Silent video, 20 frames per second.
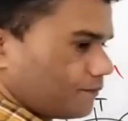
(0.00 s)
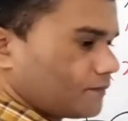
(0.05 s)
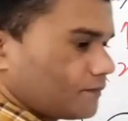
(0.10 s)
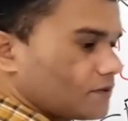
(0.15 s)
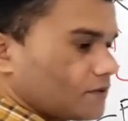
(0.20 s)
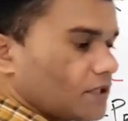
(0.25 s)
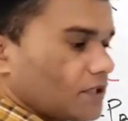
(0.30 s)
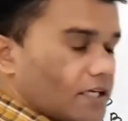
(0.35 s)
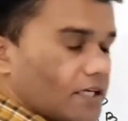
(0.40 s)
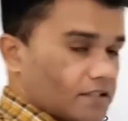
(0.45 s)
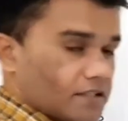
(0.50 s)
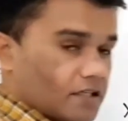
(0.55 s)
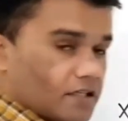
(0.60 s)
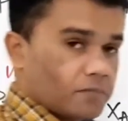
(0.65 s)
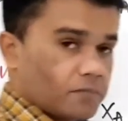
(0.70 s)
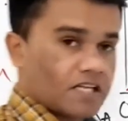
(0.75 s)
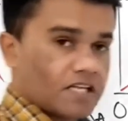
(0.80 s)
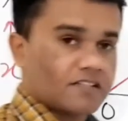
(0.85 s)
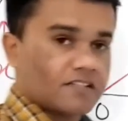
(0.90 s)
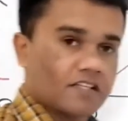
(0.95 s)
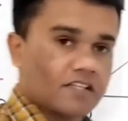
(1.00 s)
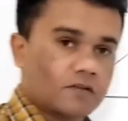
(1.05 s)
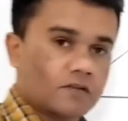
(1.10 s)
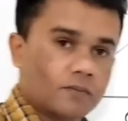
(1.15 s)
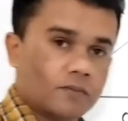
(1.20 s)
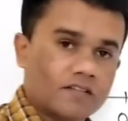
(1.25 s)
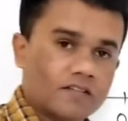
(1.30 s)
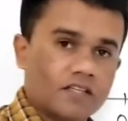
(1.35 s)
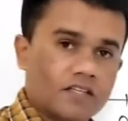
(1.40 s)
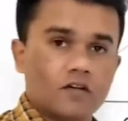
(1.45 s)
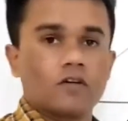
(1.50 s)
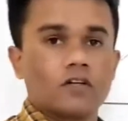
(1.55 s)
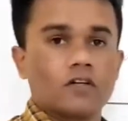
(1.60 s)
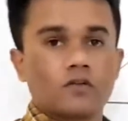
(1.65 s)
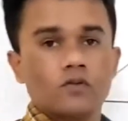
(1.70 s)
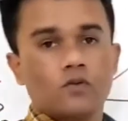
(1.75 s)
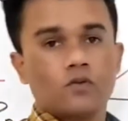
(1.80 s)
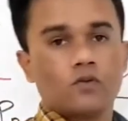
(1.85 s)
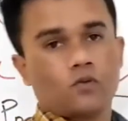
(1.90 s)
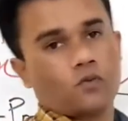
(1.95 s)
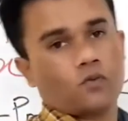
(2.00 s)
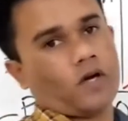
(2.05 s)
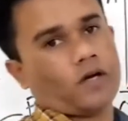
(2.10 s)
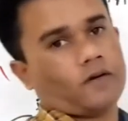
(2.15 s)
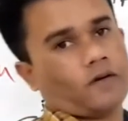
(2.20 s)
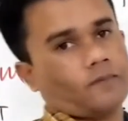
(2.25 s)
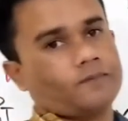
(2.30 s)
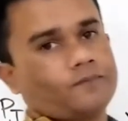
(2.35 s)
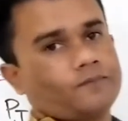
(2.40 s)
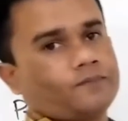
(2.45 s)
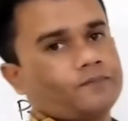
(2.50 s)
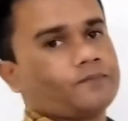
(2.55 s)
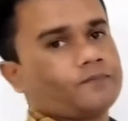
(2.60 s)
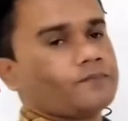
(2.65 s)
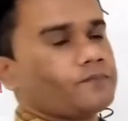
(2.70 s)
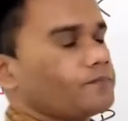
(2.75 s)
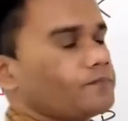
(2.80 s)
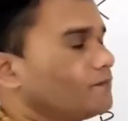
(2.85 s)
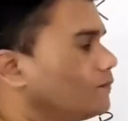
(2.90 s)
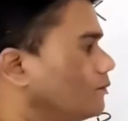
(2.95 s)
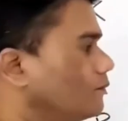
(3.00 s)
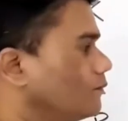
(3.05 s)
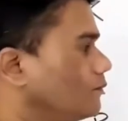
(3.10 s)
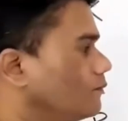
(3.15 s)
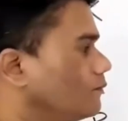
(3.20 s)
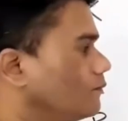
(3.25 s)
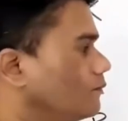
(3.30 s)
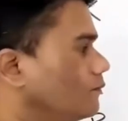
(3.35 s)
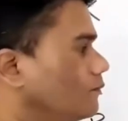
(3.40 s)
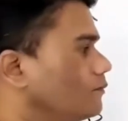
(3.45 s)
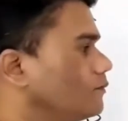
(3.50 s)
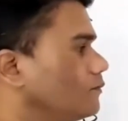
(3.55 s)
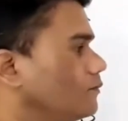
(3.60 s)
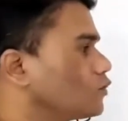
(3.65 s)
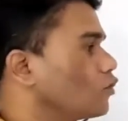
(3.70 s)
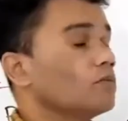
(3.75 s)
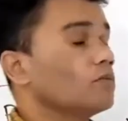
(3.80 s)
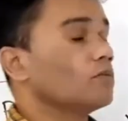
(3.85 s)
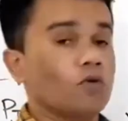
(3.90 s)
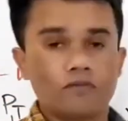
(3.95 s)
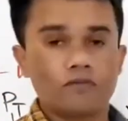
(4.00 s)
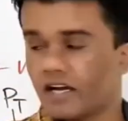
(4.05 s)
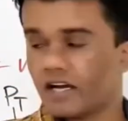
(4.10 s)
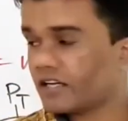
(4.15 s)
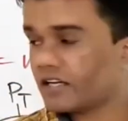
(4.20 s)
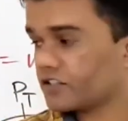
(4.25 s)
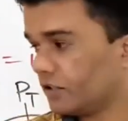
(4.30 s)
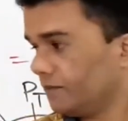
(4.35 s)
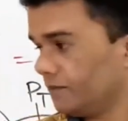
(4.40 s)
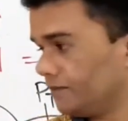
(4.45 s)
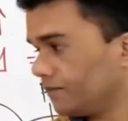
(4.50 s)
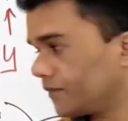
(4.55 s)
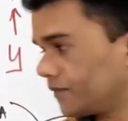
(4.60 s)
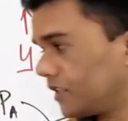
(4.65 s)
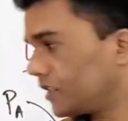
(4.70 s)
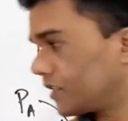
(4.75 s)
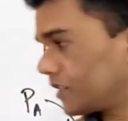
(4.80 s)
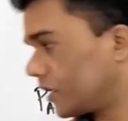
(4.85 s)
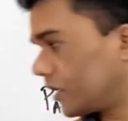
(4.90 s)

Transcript: XA plus XB is equal to 1. Total mole fraction is equal